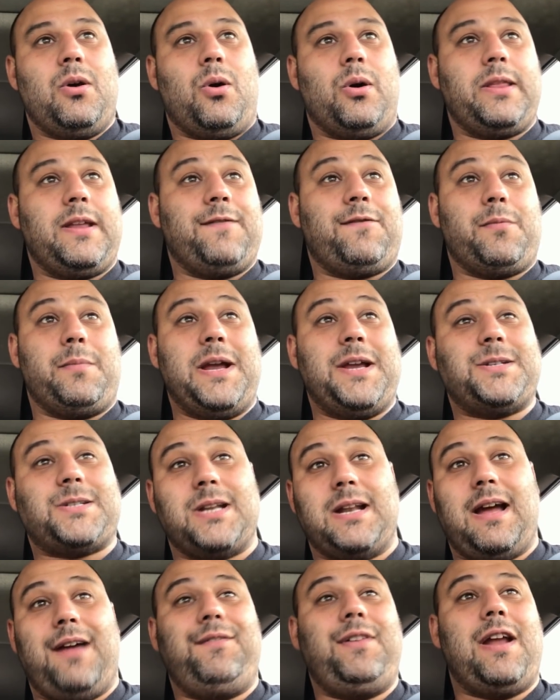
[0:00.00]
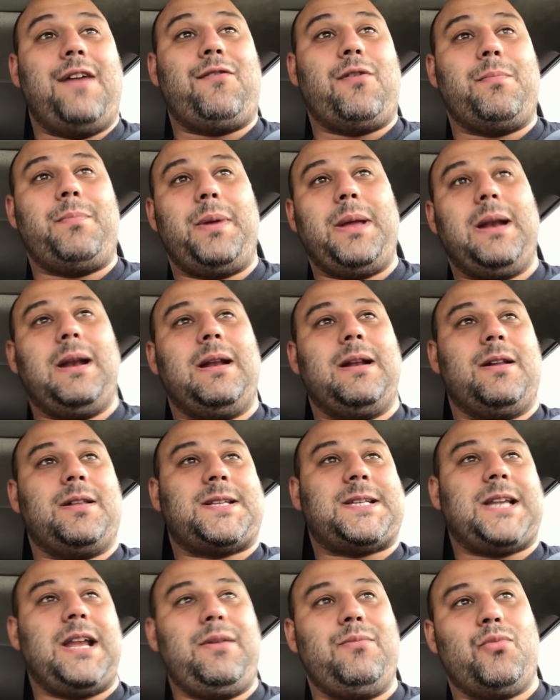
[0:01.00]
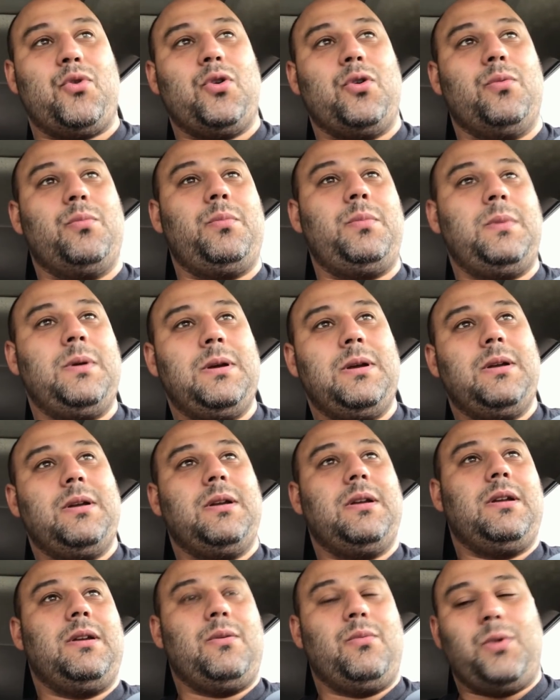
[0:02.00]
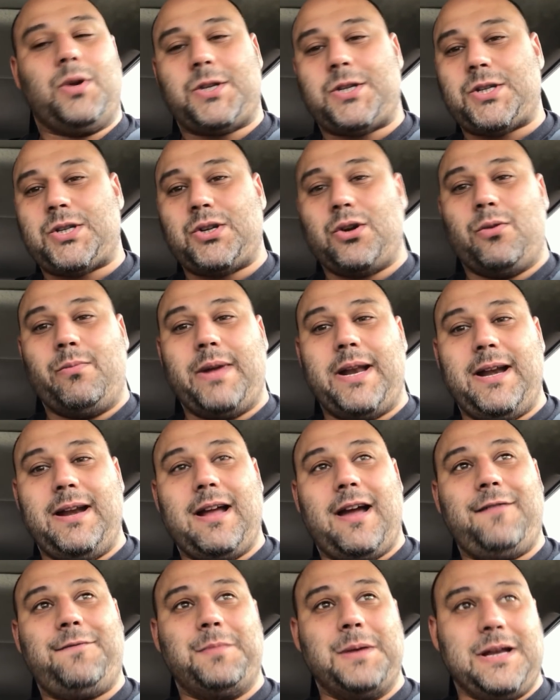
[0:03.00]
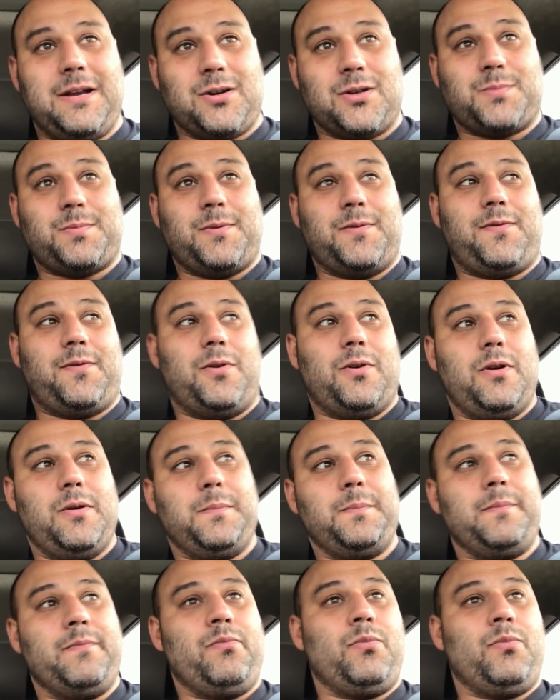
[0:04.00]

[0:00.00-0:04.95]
all the information. I've never been in the same room with so many knife makers before